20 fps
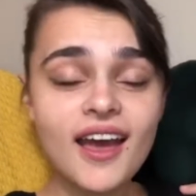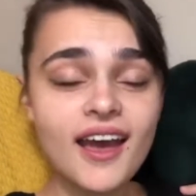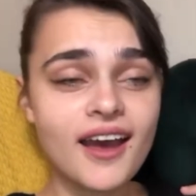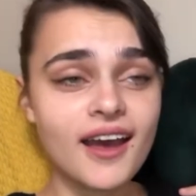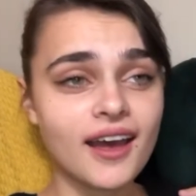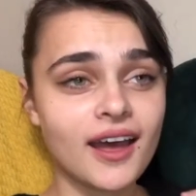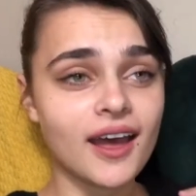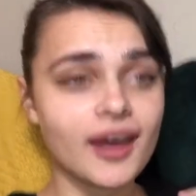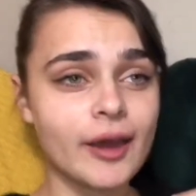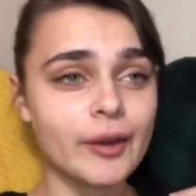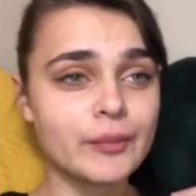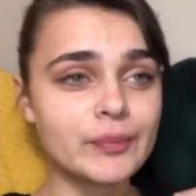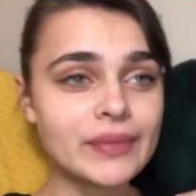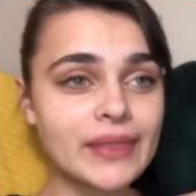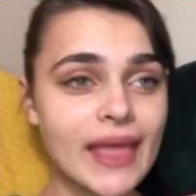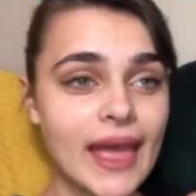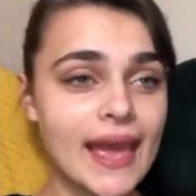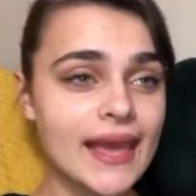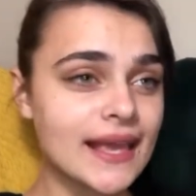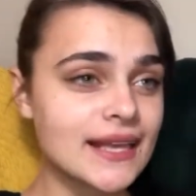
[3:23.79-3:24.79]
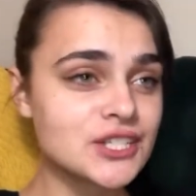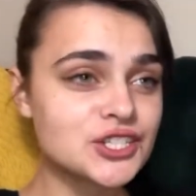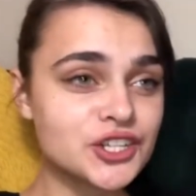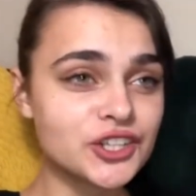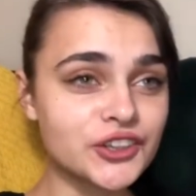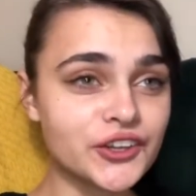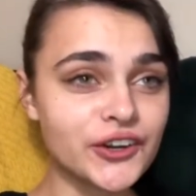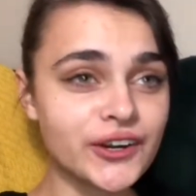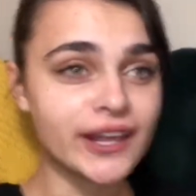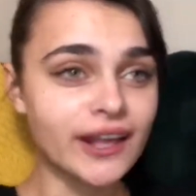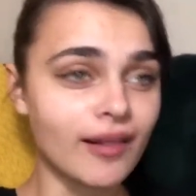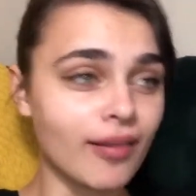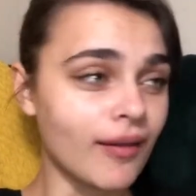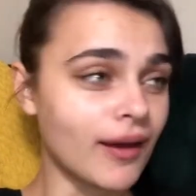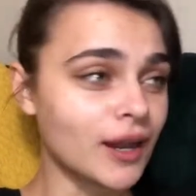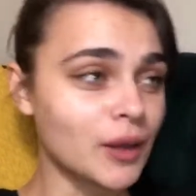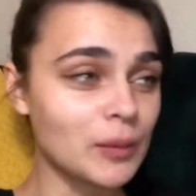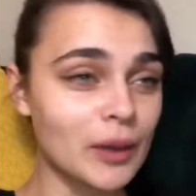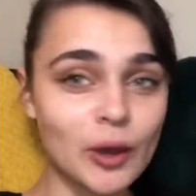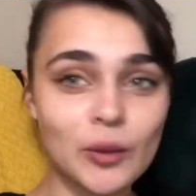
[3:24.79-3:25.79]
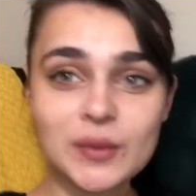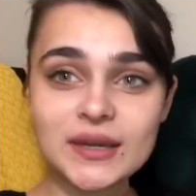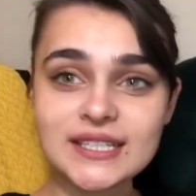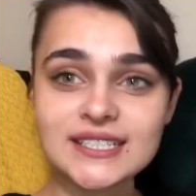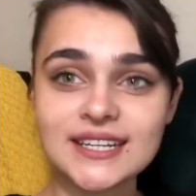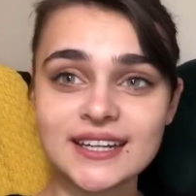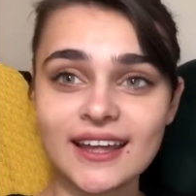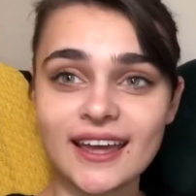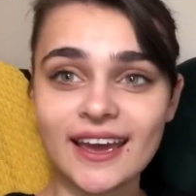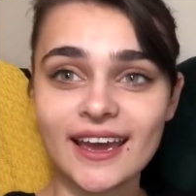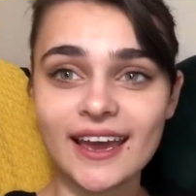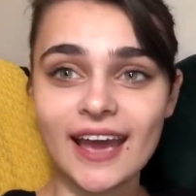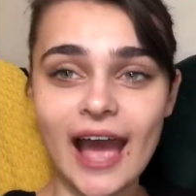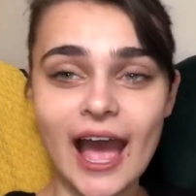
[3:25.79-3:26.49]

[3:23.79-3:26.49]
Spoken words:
I guess you're learning a lot about me today.